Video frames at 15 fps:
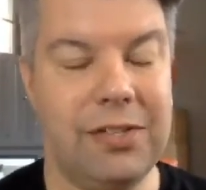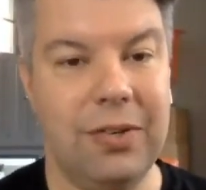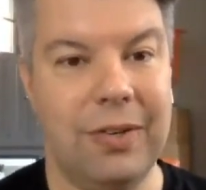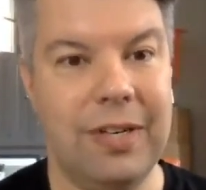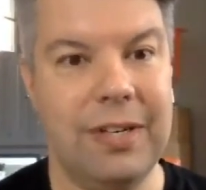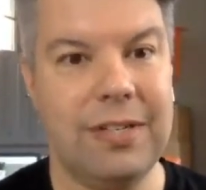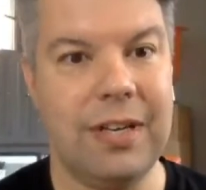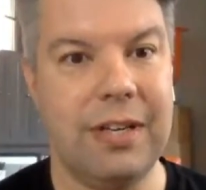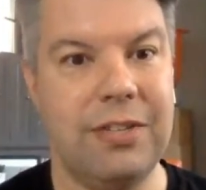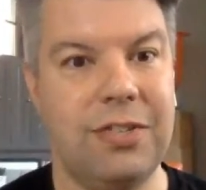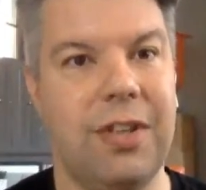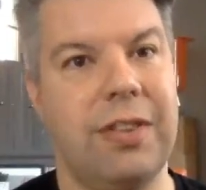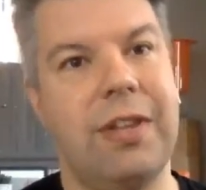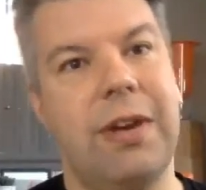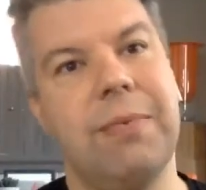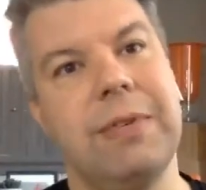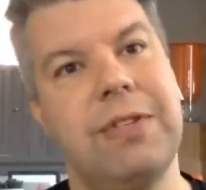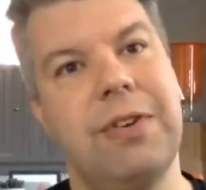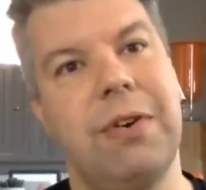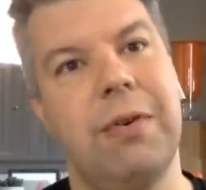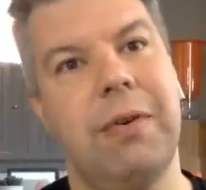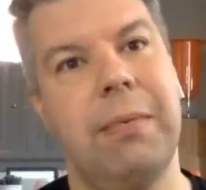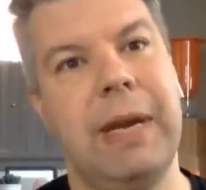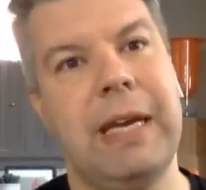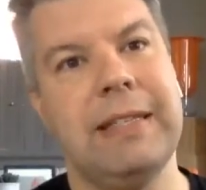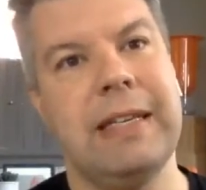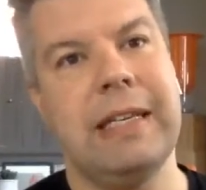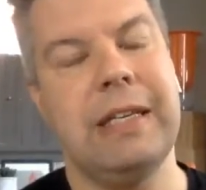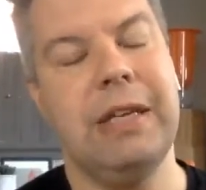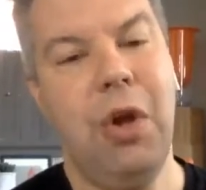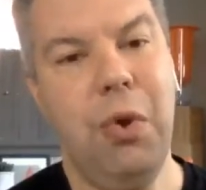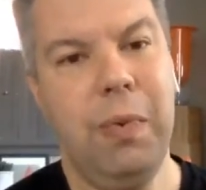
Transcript: source. I just thought that was so amazing.